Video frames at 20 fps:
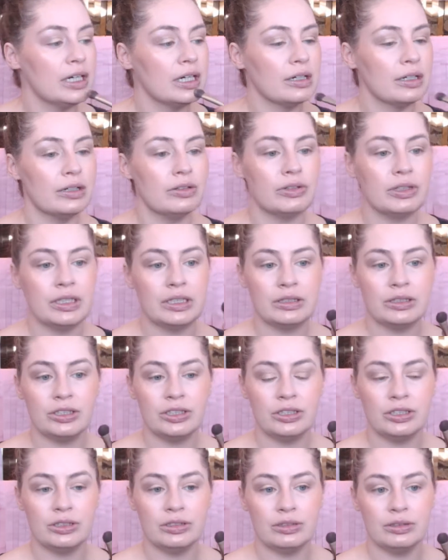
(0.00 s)
I'm going
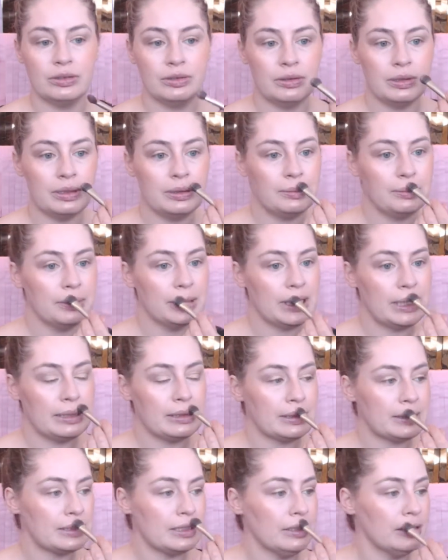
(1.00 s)
to blend
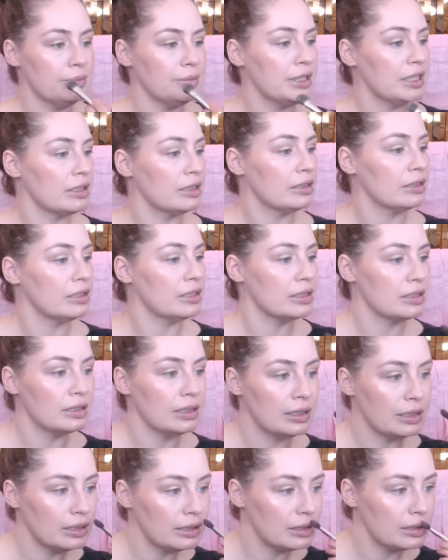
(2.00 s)
this out a bit because it
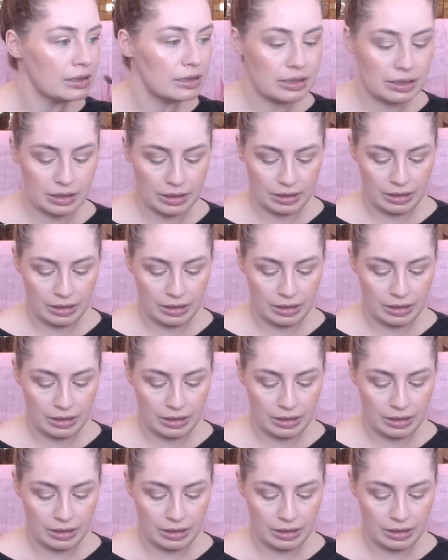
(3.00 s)
is